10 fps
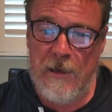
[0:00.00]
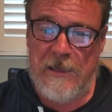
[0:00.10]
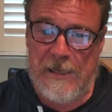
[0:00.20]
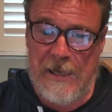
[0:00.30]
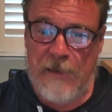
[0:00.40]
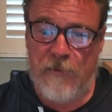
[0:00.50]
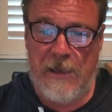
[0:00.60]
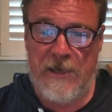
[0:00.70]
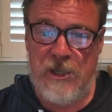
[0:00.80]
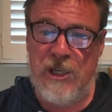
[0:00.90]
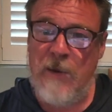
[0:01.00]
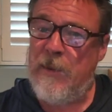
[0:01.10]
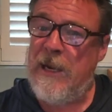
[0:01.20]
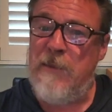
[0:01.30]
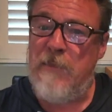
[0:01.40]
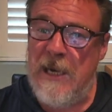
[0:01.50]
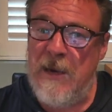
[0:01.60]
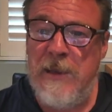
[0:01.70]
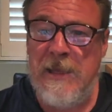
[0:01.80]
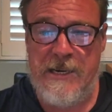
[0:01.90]
declared the relationship, but he
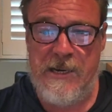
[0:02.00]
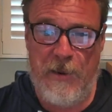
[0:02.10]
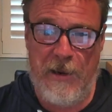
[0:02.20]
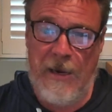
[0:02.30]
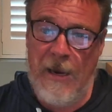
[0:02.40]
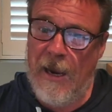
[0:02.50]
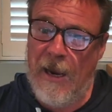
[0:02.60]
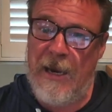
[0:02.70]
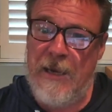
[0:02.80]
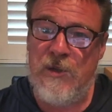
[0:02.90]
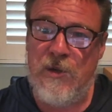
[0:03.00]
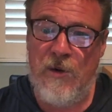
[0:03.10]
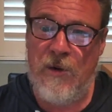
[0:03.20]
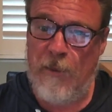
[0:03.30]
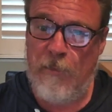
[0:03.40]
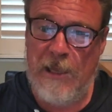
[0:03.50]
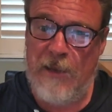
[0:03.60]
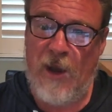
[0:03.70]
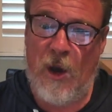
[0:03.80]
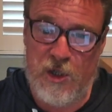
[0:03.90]
manipulated me into
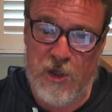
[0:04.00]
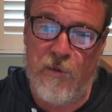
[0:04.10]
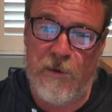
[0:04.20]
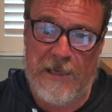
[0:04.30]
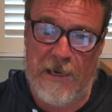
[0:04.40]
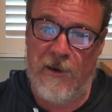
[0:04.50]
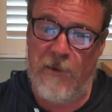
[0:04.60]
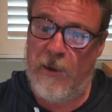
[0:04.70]
believing I should receive it